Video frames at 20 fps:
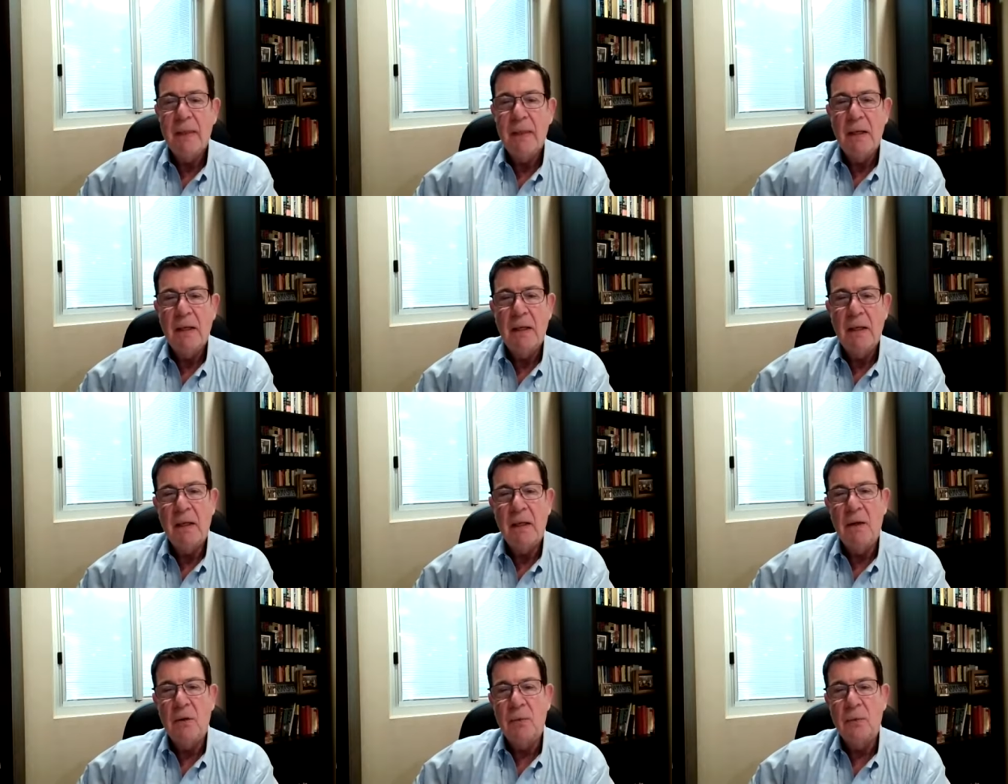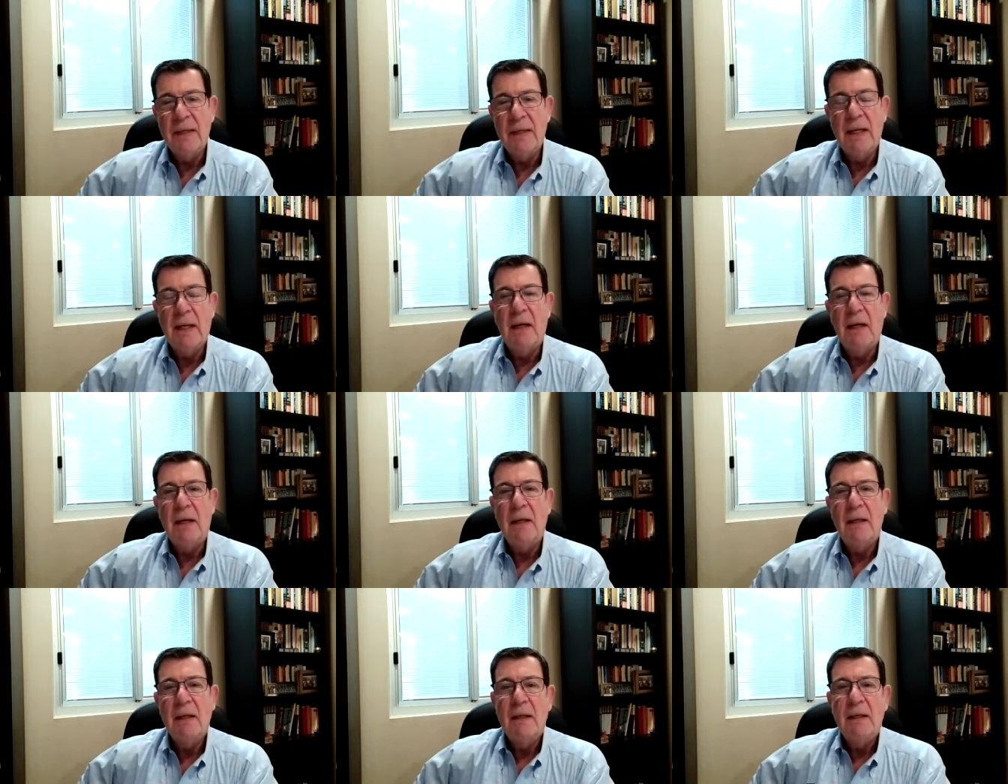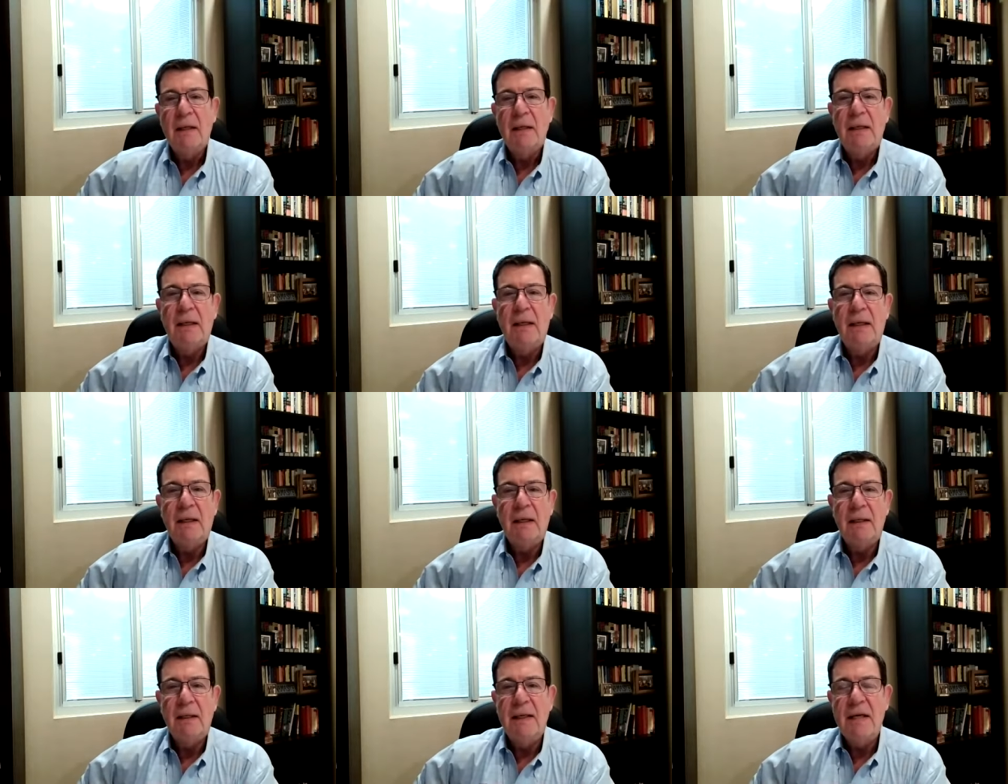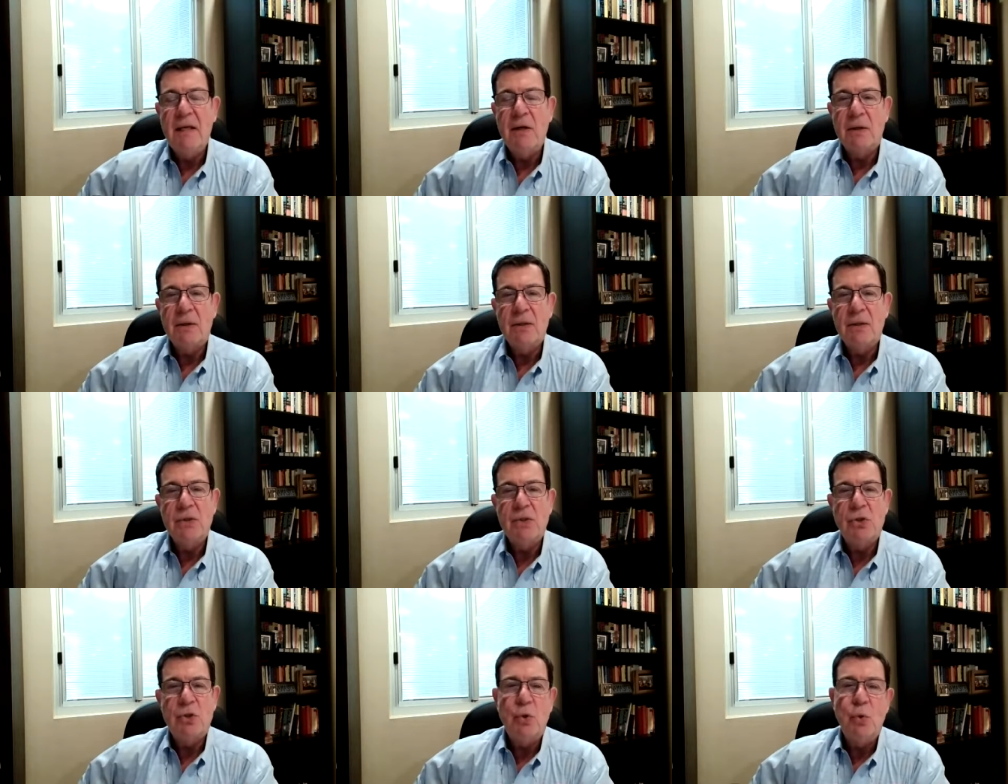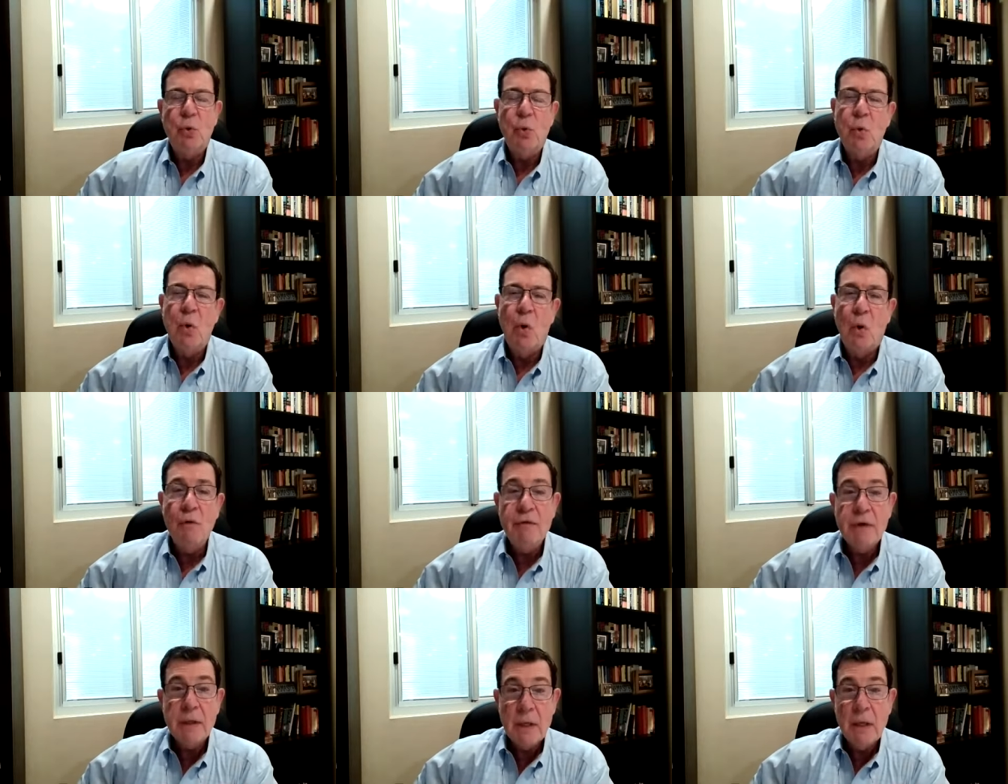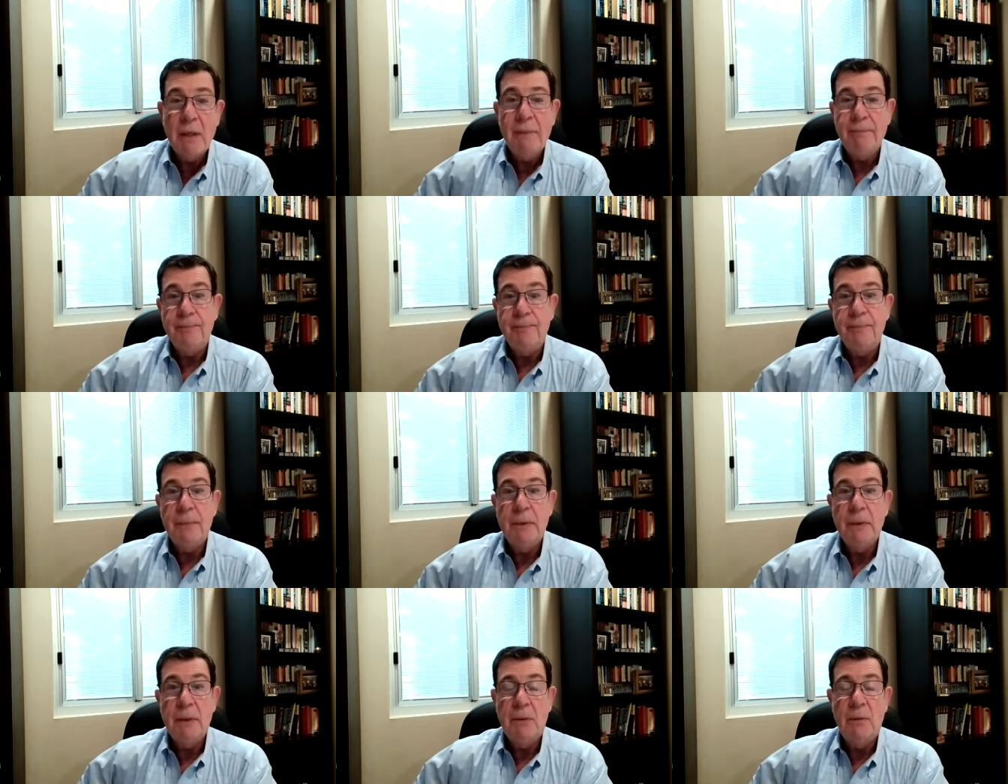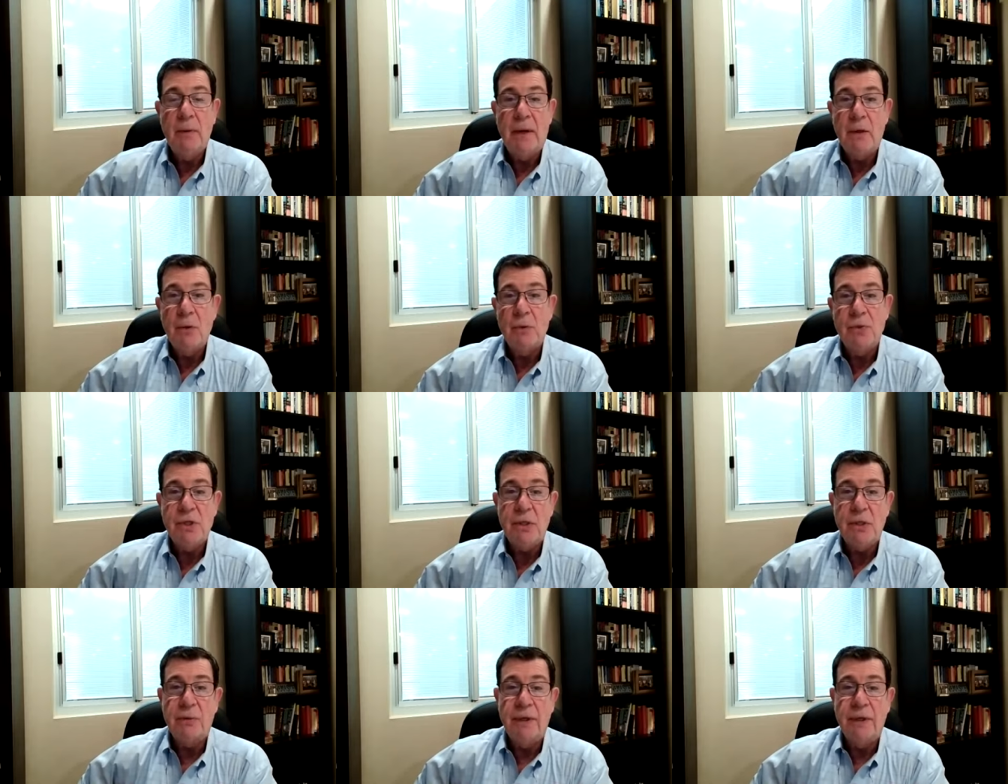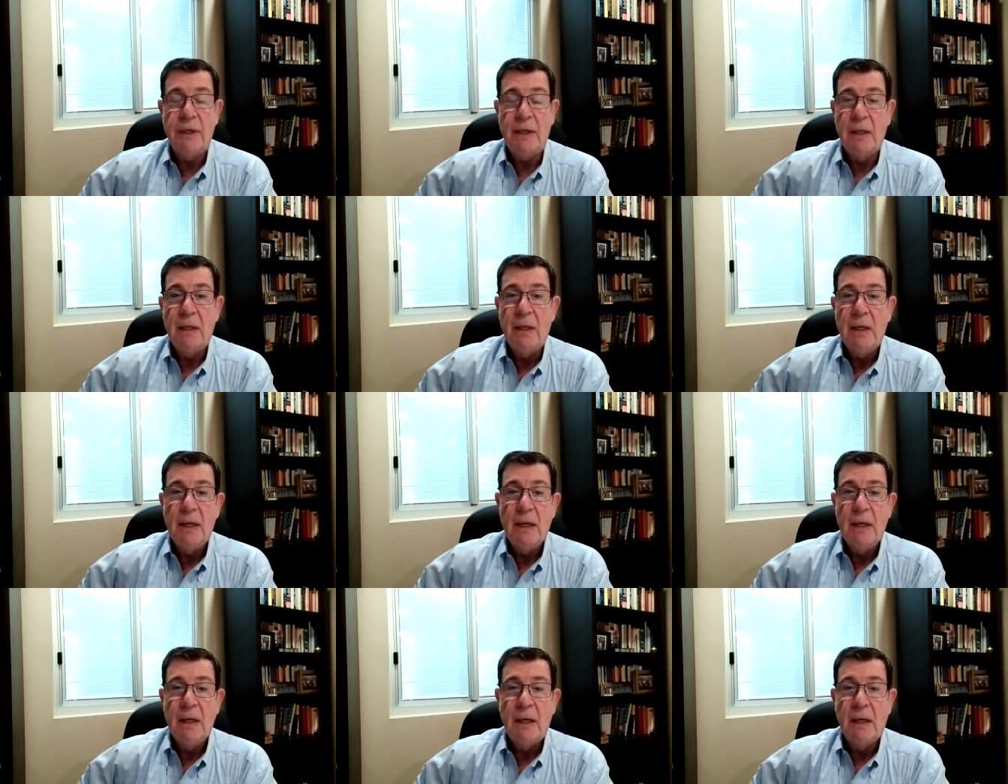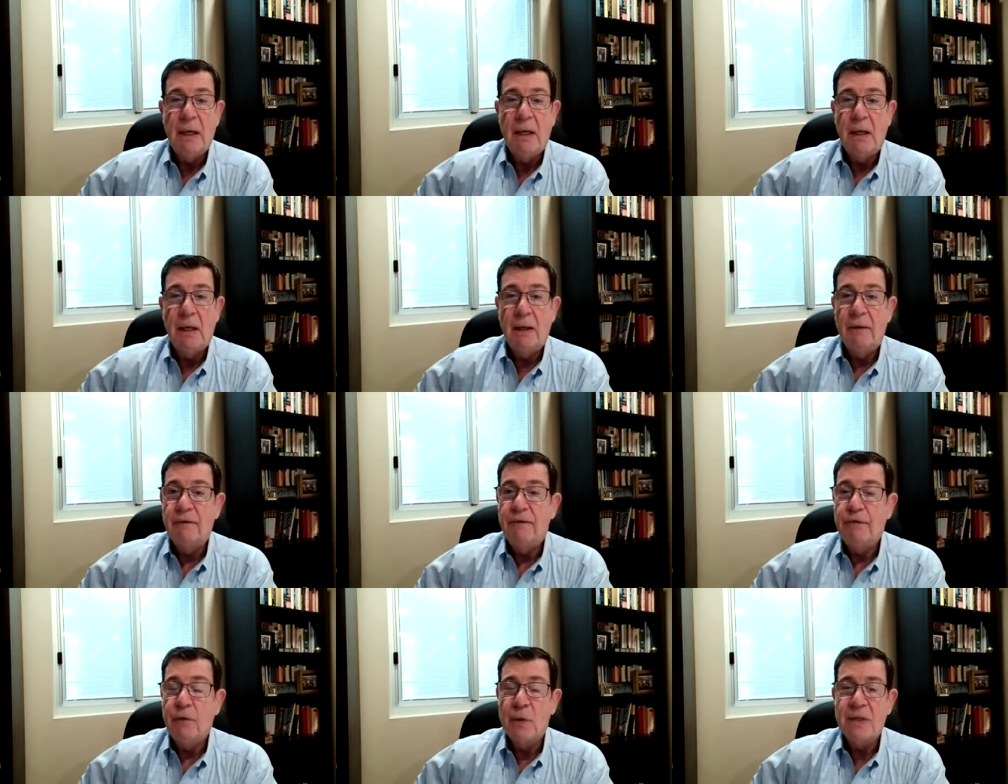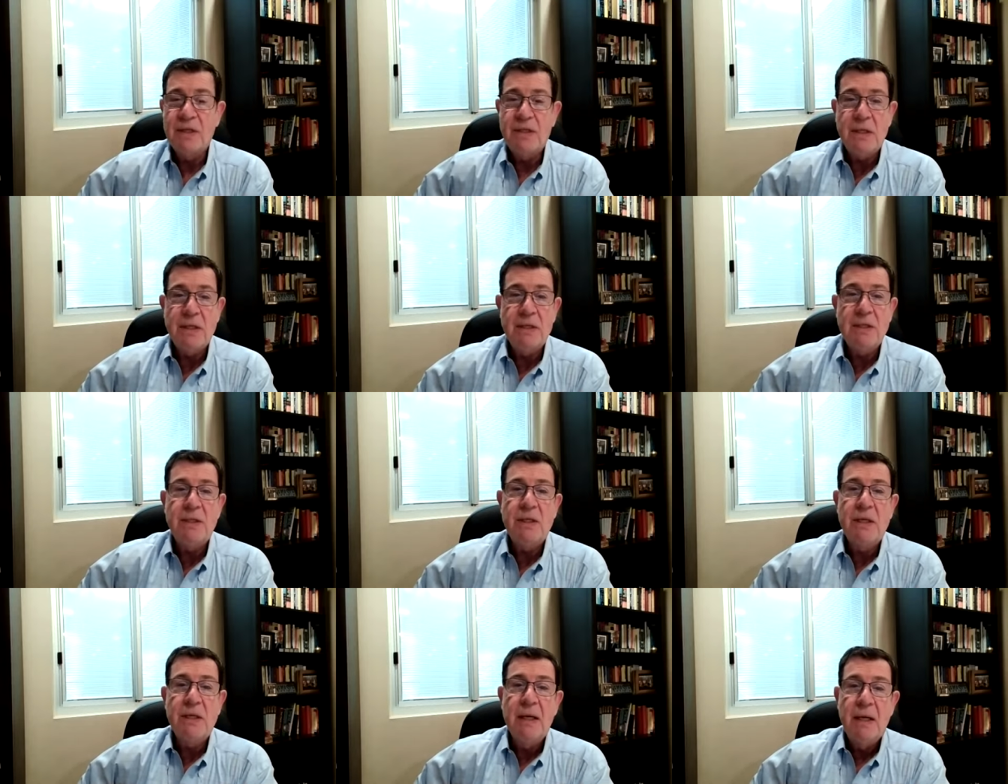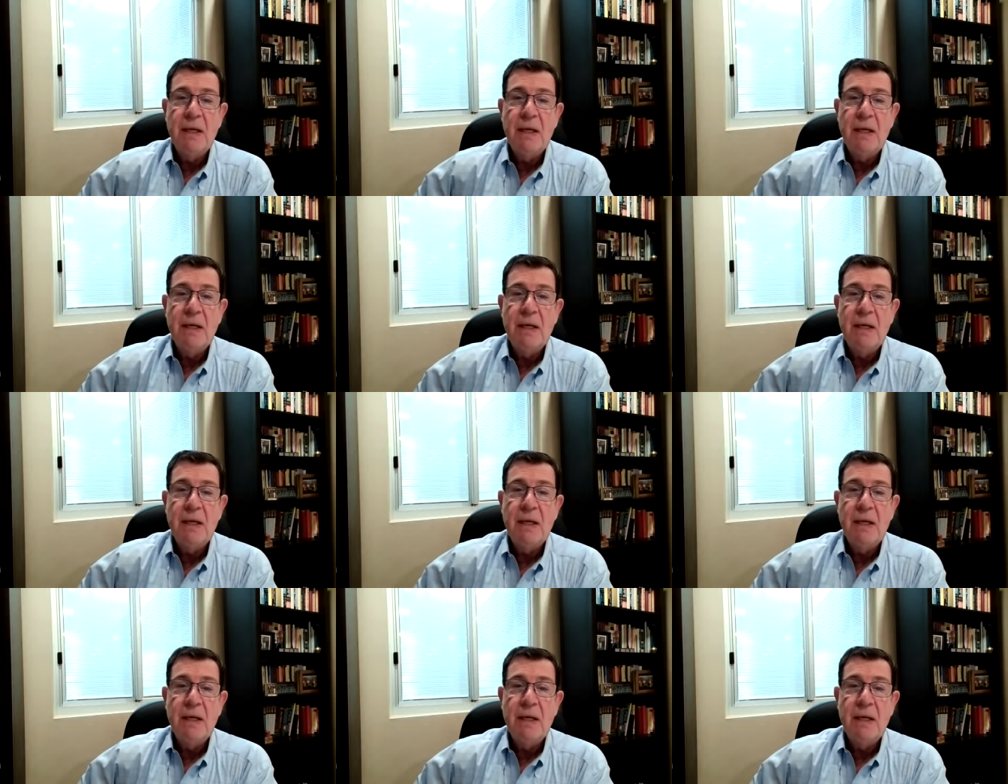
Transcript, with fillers: uh, guerrilla uh, leaders who overcome the Greco Syrian uh, forces,